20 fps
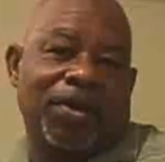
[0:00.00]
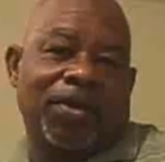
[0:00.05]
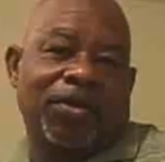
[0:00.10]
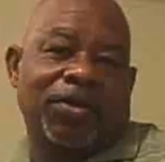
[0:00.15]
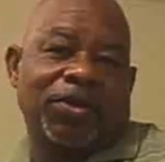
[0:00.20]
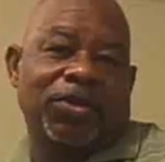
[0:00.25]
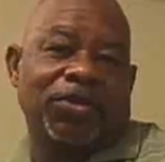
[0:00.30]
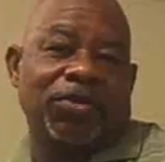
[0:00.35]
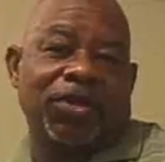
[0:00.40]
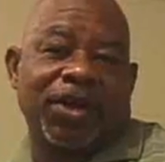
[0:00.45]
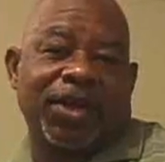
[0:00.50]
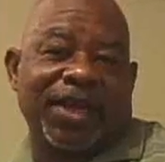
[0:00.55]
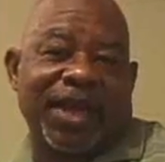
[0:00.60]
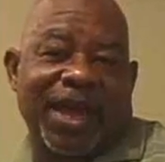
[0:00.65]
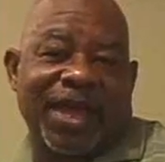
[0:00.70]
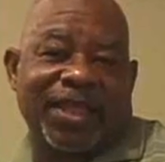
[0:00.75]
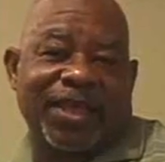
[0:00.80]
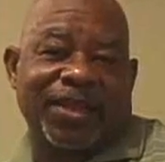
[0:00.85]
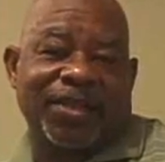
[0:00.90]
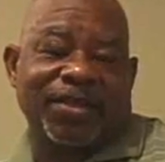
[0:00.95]
you look
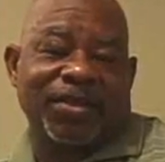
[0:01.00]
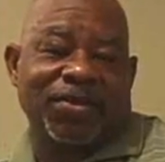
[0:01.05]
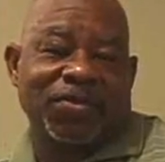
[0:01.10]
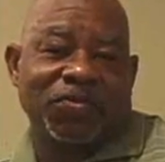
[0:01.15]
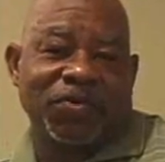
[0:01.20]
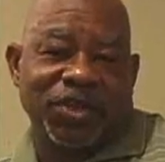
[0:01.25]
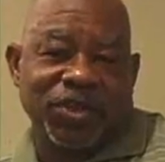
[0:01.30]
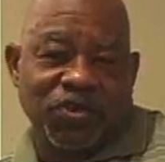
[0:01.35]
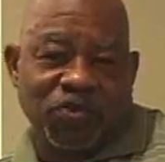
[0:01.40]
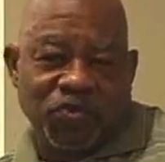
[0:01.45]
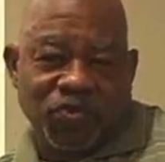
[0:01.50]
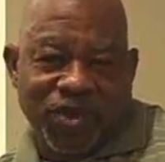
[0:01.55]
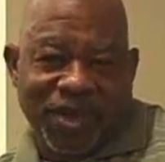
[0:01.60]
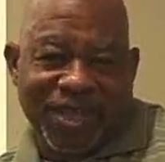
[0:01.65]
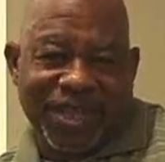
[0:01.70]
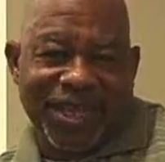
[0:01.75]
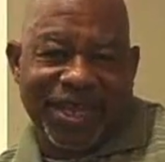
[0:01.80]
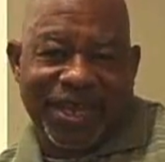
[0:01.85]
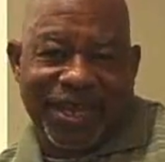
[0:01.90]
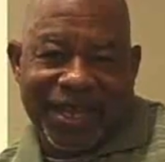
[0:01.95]
at it, when you
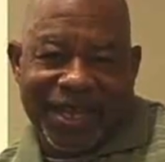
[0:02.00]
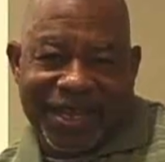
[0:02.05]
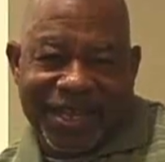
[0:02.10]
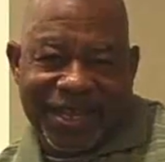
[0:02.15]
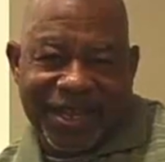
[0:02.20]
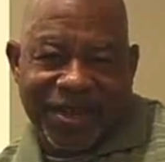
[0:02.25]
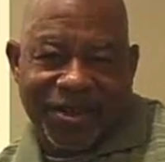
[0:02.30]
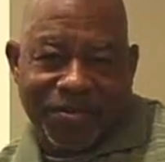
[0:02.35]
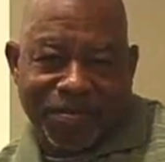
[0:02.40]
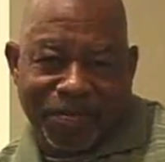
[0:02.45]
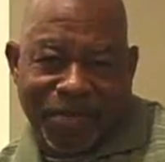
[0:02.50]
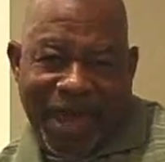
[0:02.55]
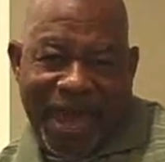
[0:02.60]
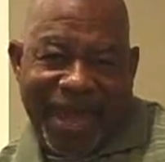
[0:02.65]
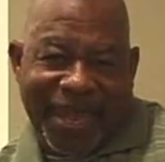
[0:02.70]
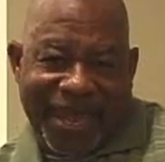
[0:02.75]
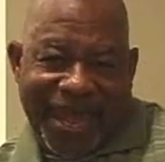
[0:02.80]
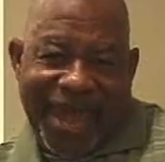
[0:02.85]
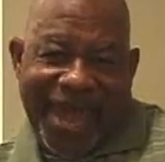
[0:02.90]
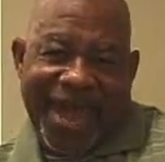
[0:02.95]
really look
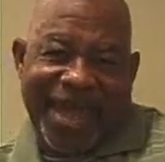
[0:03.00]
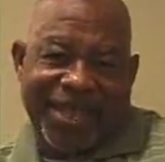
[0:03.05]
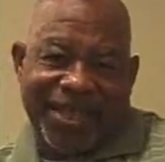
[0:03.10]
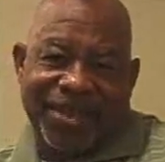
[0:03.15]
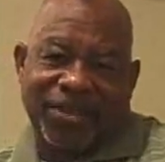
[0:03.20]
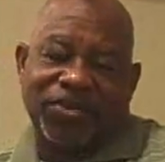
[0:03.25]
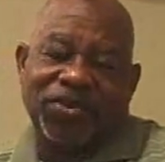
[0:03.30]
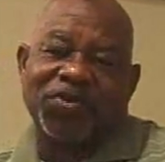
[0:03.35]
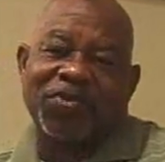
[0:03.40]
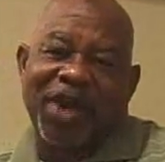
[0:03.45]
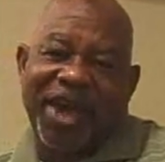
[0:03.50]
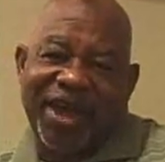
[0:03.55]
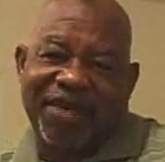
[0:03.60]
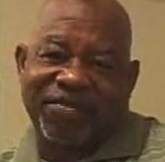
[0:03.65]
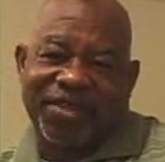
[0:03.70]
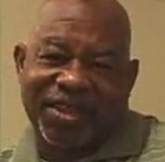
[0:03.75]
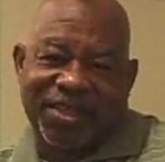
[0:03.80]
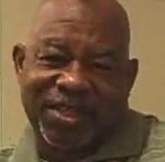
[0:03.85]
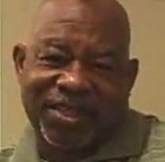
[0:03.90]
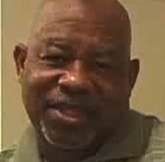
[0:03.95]
back at it, you have
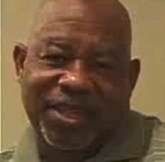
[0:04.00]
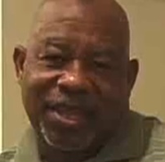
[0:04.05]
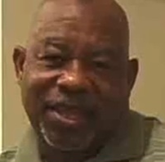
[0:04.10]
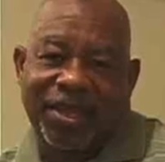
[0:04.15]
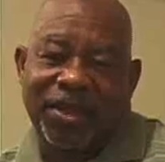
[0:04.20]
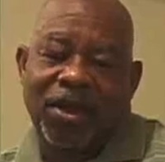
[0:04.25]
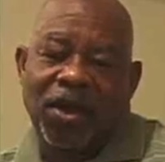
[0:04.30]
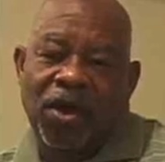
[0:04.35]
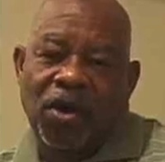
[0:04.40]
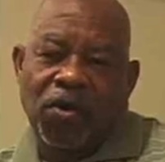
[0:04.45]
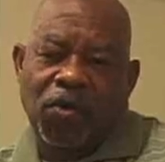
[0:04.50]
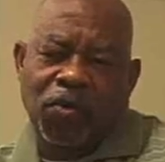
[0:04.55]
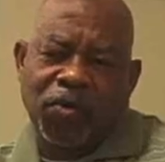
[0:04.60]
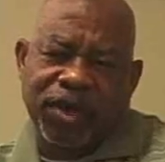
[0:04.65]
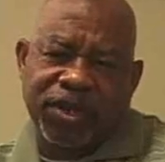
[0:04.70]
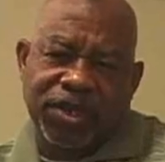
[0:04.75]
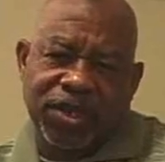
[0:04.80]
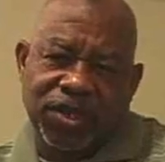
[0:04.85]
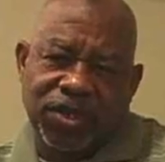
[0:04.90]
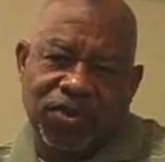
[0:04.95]
to see
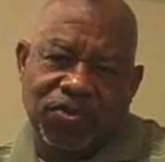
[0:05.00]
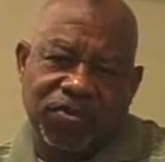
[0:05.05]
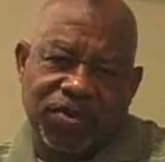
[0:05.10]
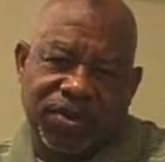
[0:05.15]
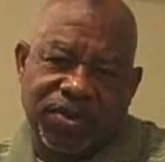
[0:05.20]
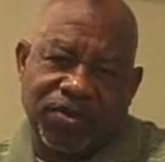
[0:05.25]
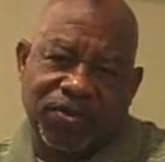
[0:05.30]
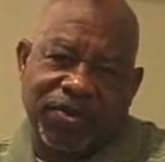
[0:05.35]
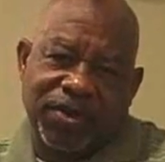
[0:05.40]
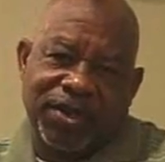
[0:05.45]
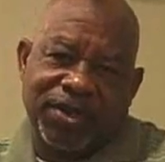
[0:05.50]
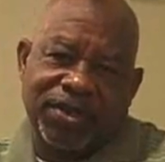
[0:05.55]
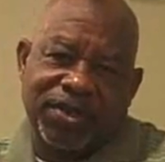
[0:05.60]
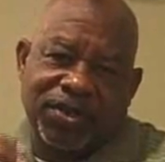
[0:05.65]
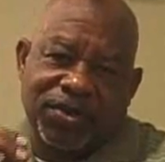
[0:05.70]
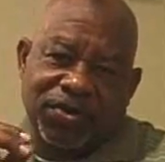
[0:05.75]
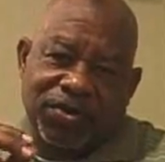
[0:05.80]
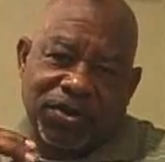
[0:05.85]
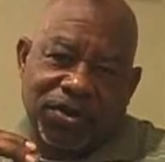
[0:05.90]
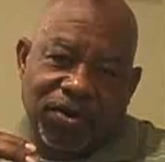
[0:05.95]
what you were doing
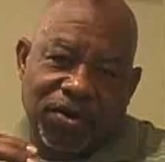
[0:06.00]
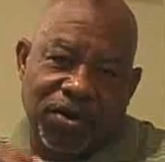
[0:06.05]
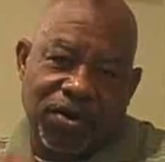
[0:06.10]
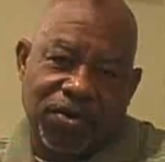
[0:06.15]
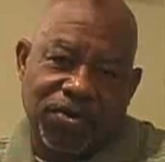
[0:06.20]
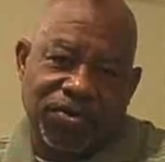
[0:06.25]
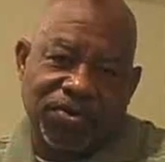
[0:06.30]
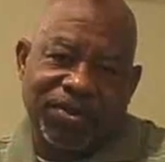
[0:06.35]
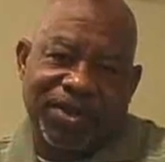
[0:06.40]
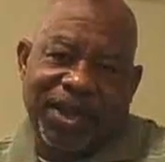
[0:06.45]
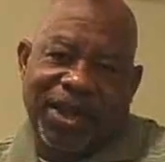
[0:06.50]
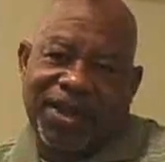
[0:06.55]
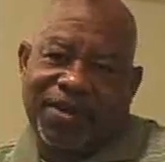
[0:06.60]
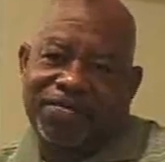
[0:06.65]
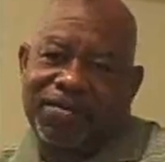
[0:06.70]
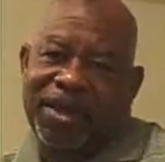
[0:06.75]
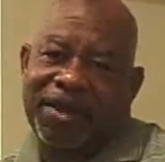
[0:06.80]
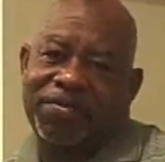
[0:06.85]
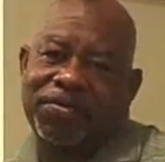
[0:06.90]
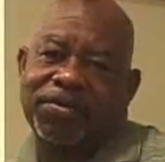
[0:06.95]
to your own damn
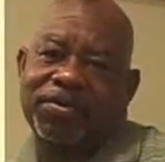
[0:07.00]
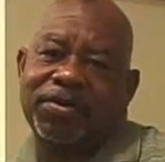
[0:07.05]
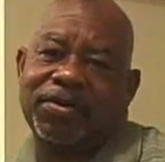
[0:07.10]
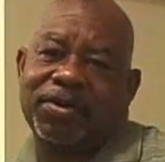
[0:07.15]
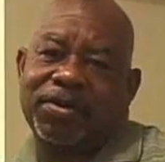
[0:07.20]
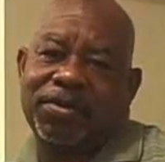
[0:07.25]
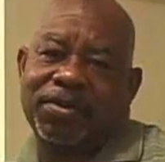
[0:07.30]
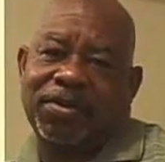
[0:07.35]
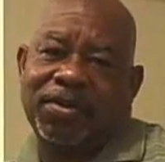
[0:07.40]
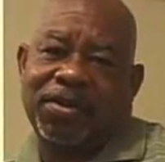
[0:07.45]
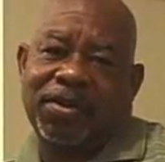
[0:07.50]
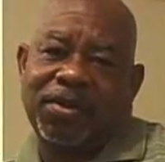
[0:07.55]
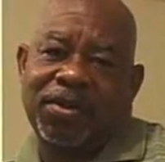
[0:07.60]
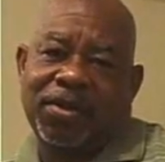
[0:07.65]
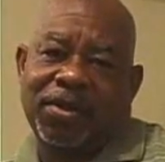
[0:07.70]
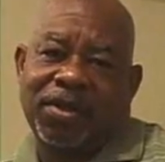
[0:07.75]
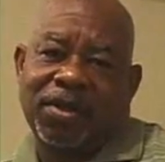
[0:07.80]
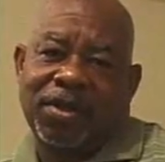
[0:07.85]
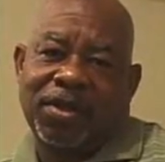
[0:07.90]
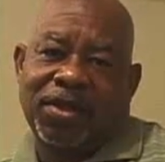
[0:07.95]
neighborhood.
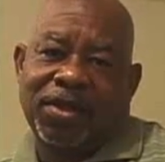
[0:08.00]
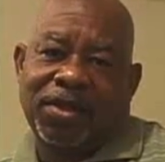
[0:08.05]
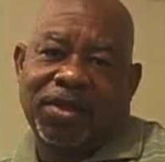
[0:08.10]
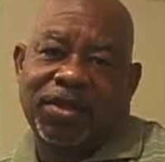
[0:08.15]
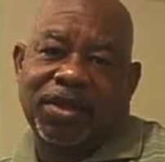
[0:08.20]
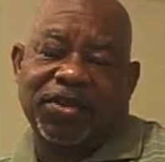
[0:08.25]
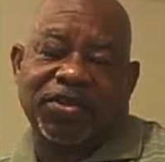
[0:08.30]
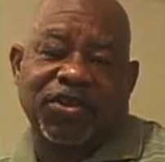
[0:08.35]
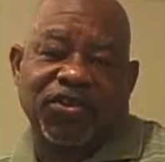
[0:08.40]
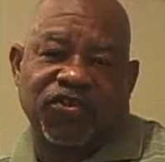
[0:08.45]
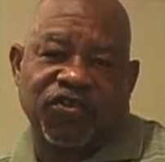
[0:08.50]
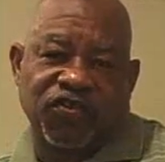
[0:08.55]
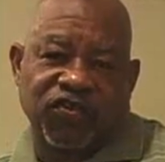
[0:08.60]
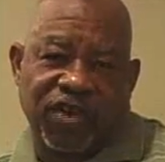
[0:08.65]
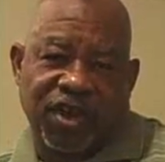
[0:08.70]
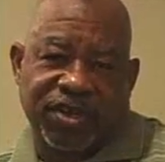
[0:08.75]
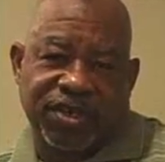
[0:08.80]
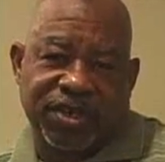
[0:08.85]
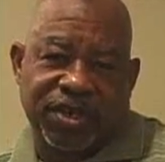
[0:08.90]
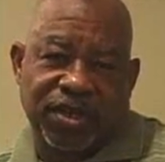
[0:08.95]
The
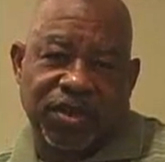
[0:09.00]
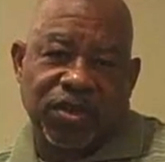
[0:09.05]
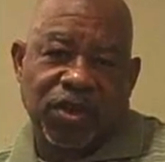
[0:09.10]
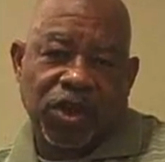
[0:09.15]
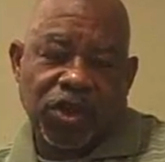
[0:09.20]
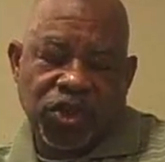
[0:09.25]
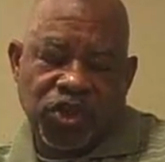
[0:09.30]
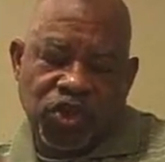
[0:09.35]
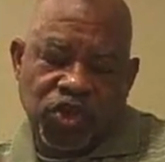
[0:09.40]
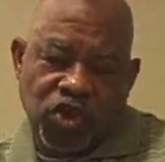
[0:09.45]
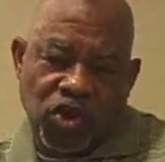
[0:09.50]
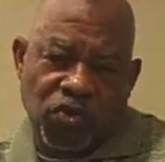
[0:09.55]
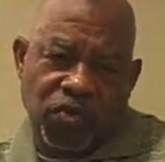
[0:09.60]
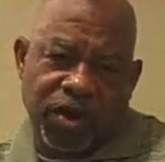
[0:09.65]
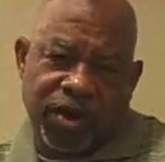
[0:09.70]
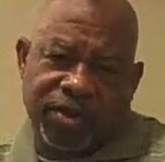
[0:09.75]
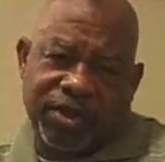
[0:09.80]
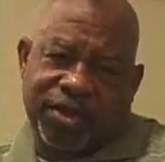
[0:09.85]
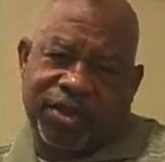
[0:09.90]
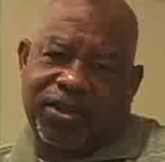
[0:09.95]
destruction. You
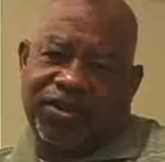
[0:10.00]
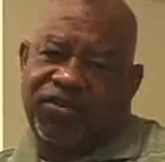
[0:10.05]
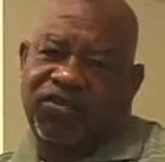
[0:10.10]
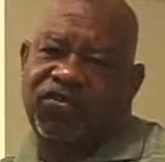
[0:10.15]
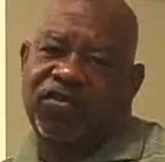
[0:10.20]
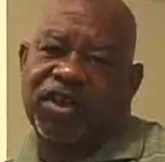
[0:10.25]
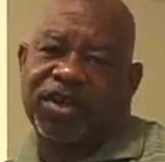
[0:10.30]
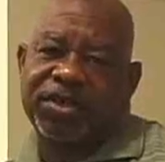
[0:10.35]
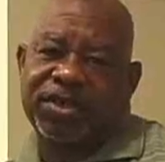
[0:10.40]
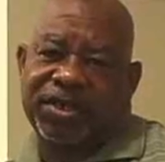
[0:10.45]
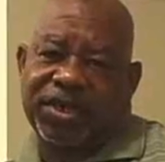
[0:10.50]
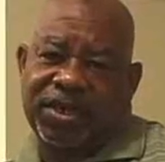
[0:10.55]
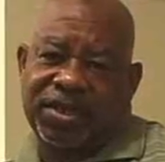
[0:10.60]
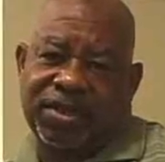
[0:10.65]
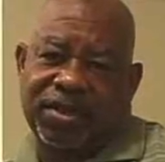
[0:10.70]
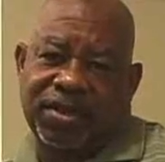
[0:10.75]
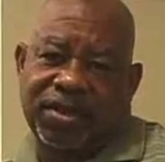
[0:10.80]
were the destruction.